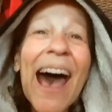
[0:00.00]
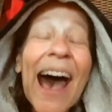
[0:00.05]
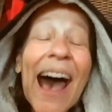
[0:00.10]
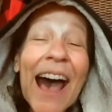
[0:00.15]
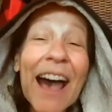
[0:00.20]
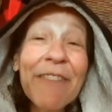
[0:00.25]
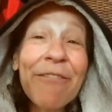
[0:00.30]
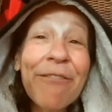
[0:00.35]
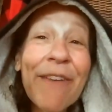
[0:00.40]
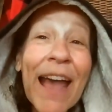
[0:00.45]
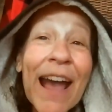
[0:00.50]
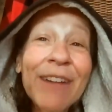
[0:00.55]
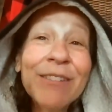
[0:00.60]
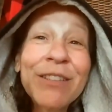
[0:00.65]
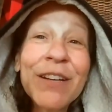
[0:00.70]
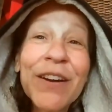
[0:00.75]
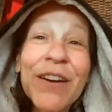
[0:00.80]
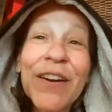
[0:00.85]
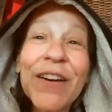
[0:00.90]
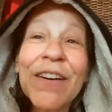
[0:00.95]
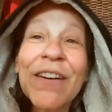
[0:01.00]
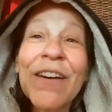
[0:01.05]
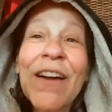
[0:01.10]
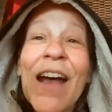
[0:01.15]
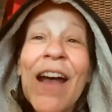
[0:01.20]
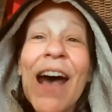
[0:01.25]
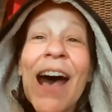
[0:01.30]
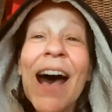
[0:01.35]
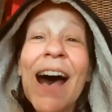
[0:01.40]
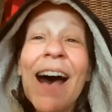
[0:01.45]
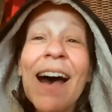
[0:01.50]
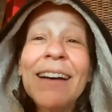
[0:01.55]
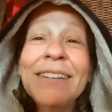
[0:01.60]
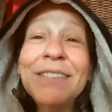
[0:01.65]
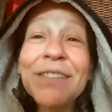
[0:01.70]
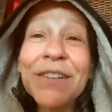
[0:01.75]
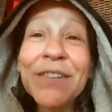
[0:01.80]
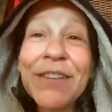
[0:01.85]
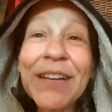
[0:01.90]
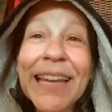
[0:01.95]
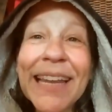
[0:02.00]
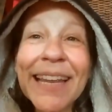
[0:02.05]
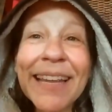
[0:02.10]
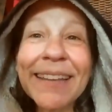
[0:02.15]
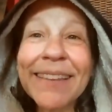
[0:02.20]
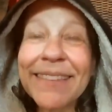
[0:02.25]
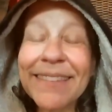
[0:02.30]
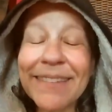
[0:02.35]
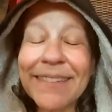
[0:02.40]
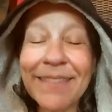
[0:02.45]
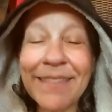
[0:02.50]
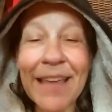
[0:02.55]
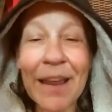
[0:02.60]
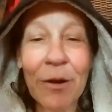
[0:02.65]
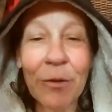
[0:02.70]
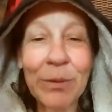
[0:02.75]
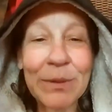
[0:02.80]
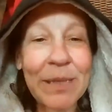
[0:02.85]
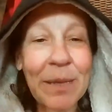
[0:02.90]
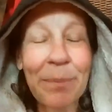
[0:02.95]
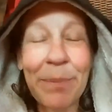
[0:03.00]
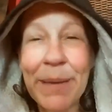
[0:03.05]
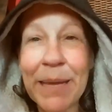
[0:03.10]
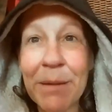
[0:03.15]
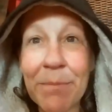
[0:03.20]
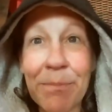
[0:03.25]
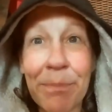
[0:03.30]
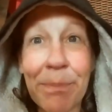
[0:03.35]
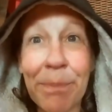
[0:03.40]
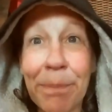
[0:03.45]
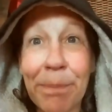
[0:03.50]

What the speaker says: I found her. Underneath there was a big